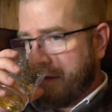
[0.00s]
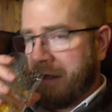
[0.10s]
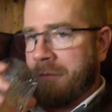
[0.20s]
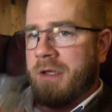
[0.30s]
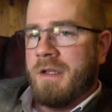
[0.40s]

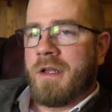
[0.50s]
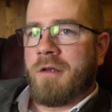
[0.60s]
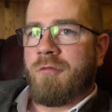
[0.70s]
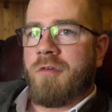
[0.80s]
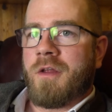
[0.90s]
I'm getting
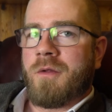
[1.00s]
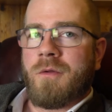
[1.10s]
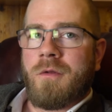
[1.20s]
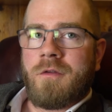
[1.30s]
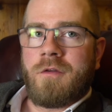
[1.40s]
that
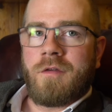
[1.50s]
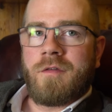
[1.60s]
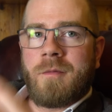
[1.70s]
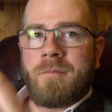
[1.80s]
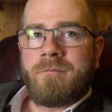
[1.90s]
real,
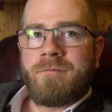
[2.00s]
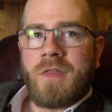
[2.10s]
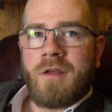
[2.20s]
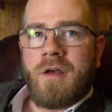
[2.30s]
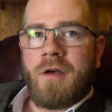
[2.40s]
just
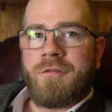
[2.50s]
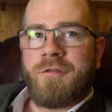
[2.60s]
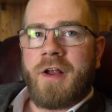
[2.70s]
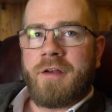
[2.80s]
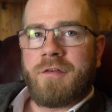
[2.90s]
a
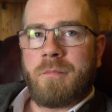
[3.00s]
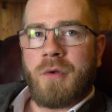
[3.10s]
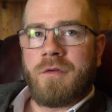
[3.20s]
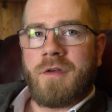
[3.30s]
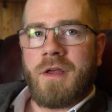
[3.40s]
fresh
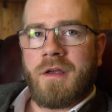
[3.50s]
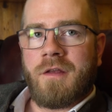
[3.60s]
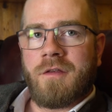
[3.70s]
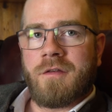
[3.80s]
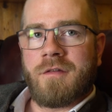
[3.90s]
sponge
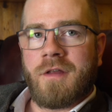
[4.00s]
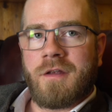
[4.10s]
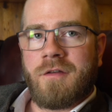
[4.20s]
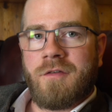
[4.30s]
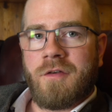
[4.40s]
cake that's
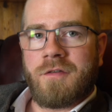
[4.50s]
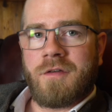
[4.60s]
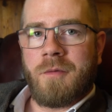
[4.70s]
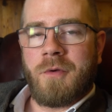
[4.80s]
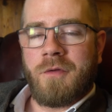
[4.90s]
like
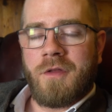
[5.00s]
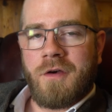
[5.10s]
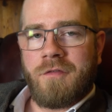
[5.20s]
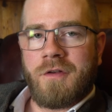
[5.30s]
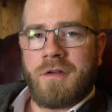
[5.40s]
just come out of the
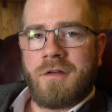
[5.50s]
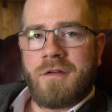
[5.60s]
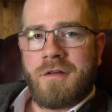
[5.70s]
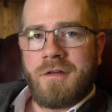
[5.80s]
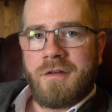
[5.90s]
oven,
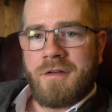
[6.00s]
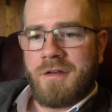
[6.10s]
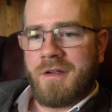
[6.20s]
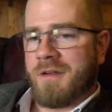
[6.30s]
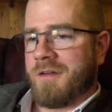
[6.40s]

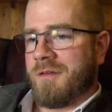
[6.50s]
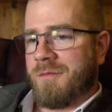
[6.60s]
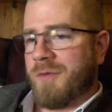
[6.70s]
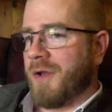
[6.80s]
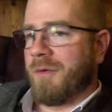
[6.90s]
and
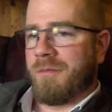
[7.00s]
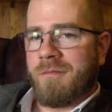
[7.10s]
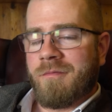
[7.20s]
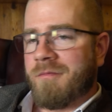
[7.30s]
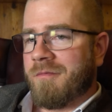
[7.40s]
you're
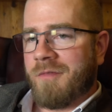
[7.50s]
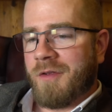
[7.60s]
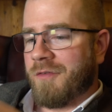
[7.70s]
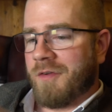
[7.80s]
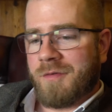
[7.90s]

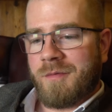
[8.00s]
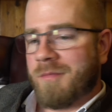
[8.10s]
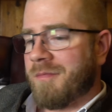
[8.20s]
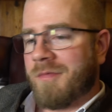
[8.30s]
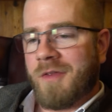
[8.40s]
just
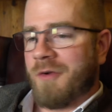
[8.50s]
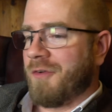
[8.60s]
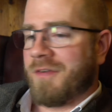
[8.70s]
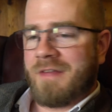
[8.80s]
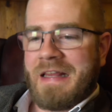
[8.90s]

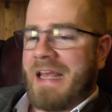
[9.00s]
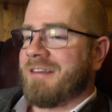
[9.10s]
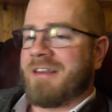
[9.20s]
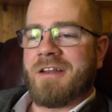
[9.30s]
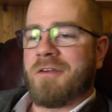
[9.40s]

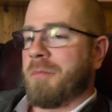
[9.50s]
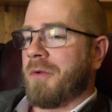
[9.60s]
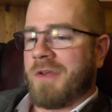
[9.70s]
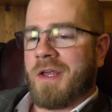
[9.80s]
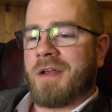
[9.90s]
testing the
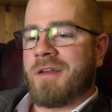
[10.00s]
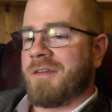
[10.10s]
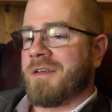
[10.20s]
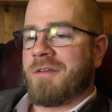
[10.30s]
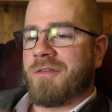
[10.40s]
sponge cake to
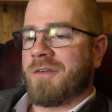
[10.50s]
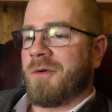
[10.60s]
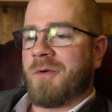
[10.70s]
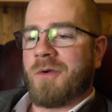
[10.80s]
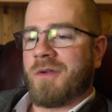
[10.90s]
see if it's
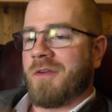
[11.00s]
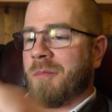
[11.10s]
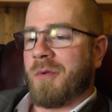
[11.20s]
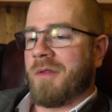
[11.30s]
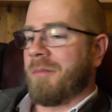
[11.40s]
all cooked. You
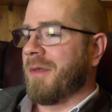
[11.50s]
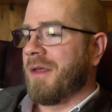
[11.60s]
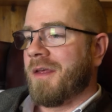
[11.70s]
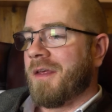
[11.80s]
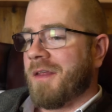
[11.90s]
put the
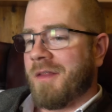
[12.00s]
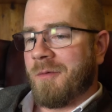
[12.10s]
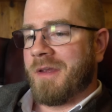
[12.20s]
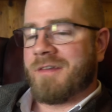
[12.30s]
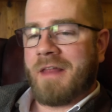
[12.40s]

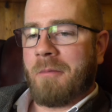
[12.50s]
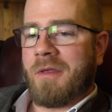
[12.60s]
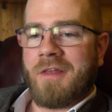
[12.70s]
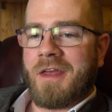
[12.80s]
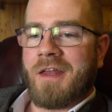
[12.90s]
wee
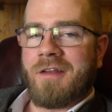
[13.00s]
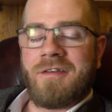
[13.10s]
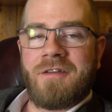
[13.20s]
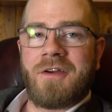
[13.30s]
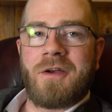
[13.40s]
stabby thing in,
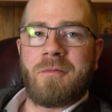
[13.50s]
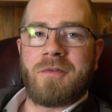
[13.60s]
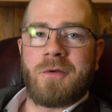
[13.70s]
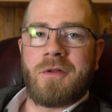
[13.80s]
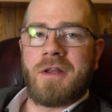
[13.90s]
see if it
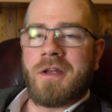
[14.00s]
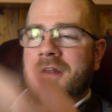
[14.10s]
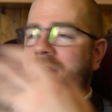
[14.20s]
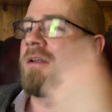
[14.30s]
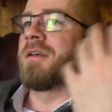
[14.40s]
comes out
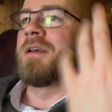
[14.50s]
clean.